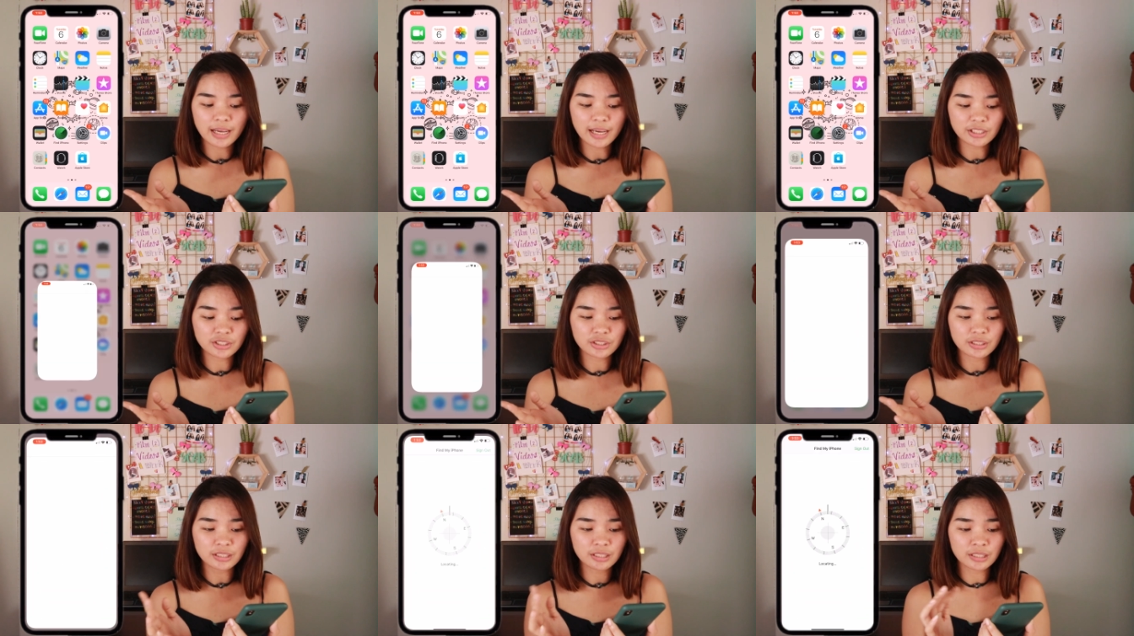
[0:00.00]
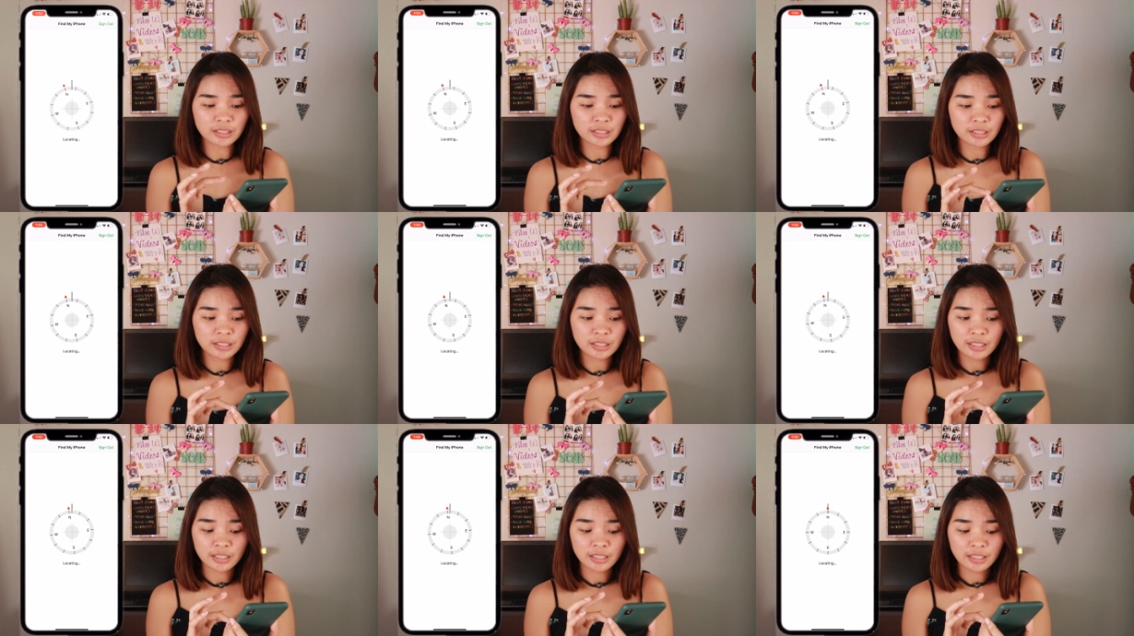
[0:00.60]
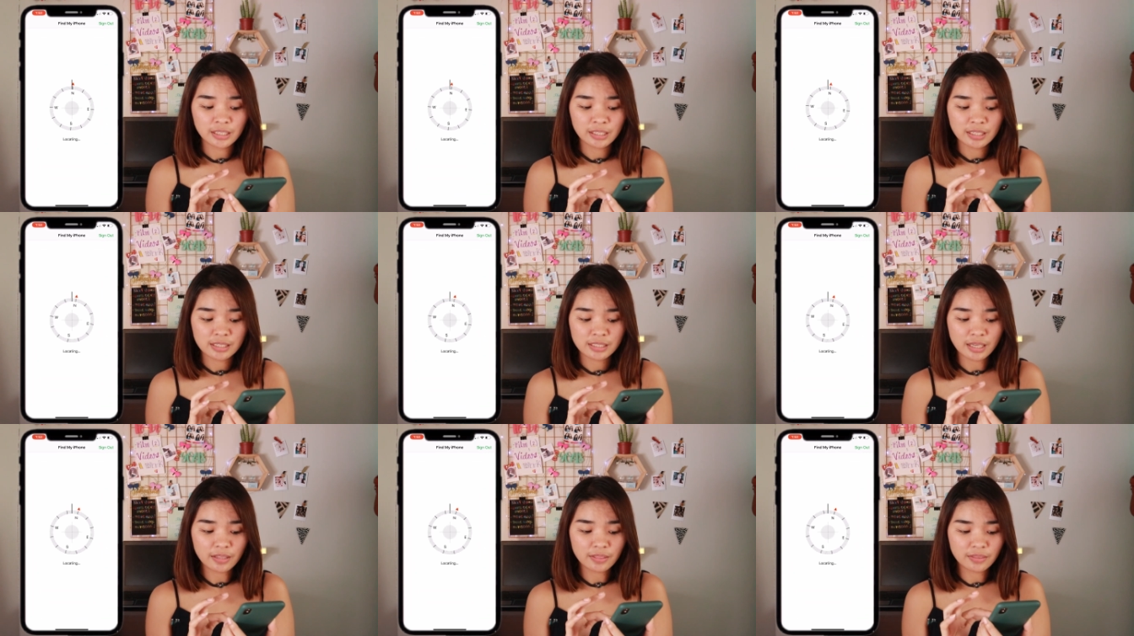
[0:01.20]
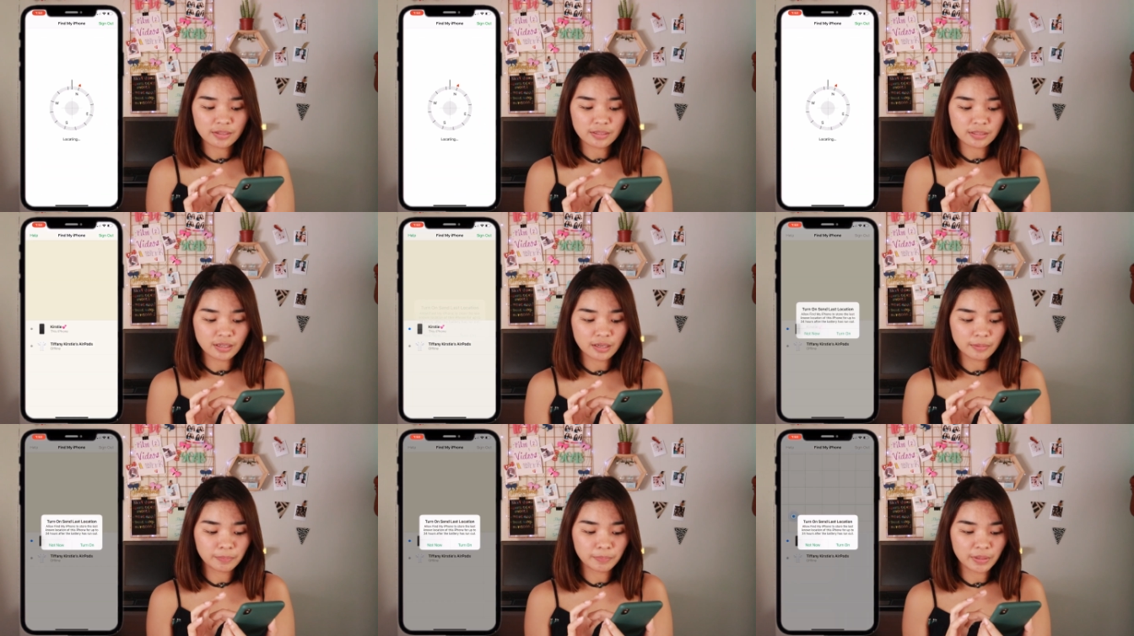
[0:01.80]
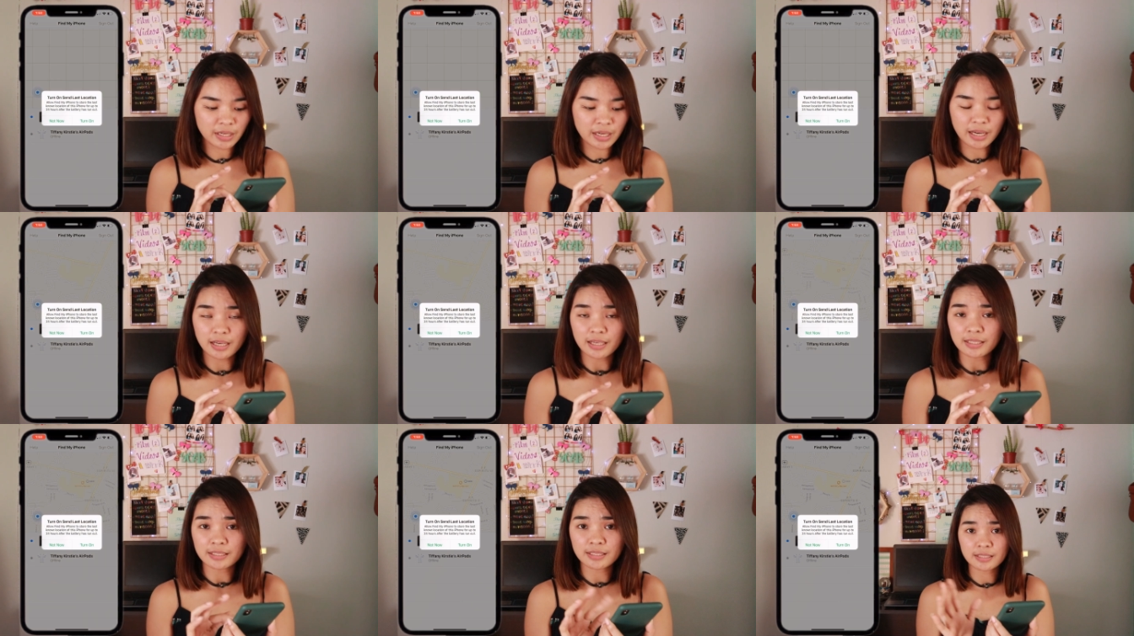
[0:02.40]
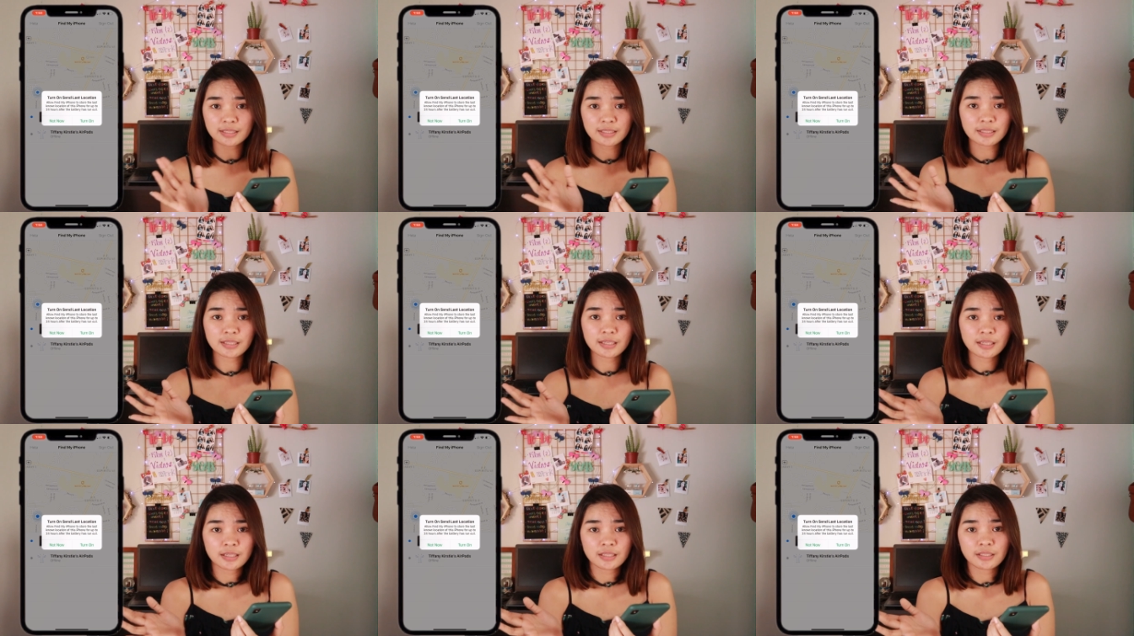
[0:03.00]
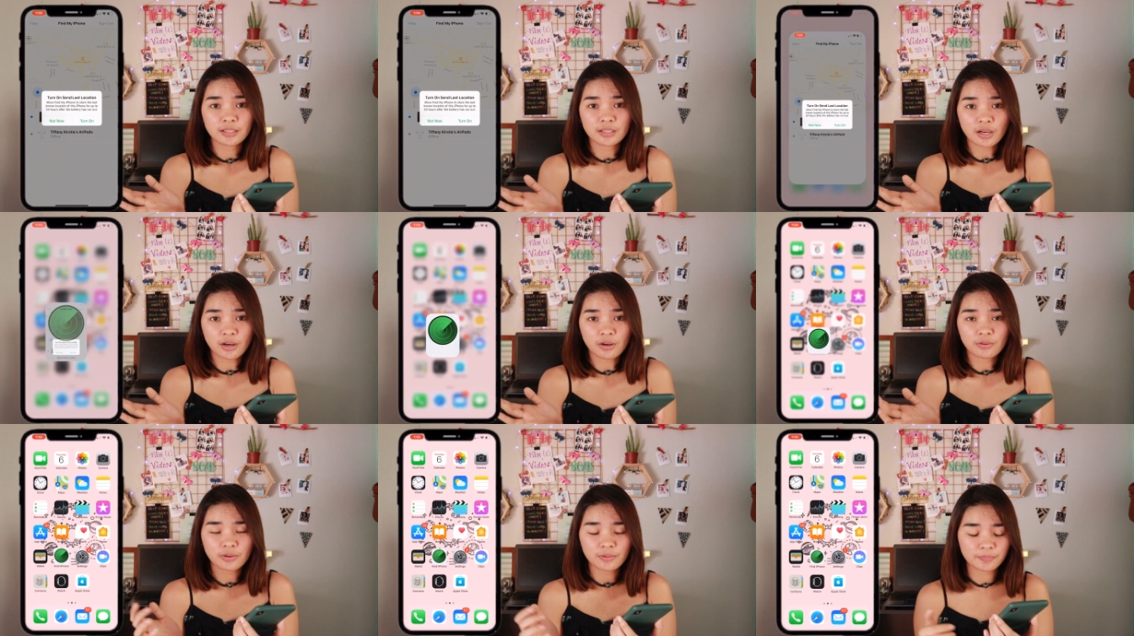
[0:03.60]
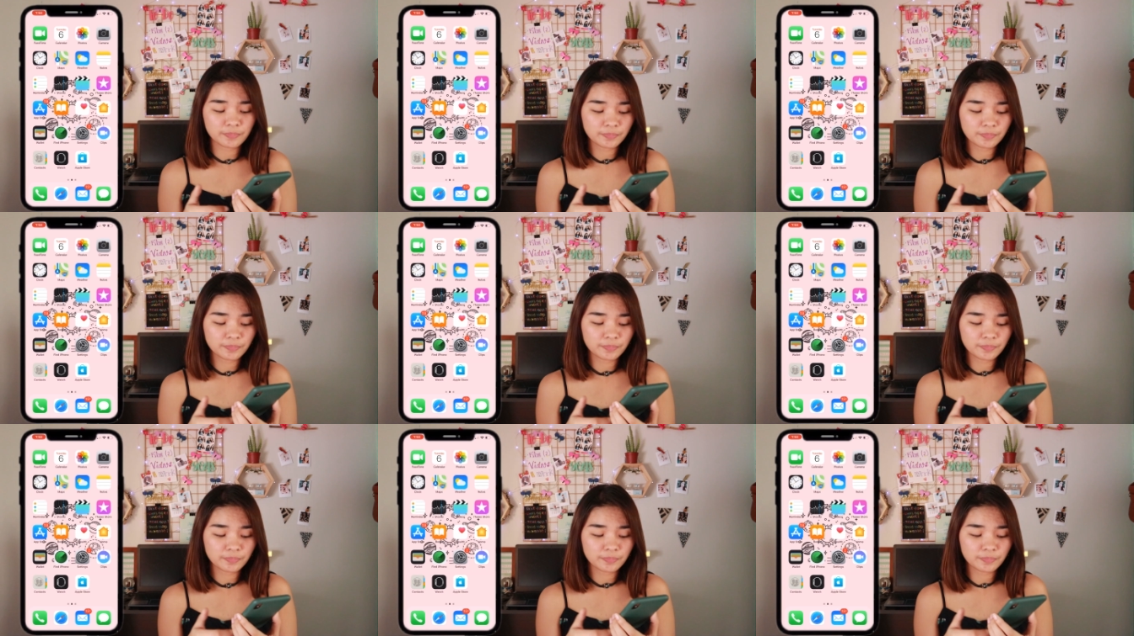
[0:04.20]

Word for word: Actually set this up because, you know,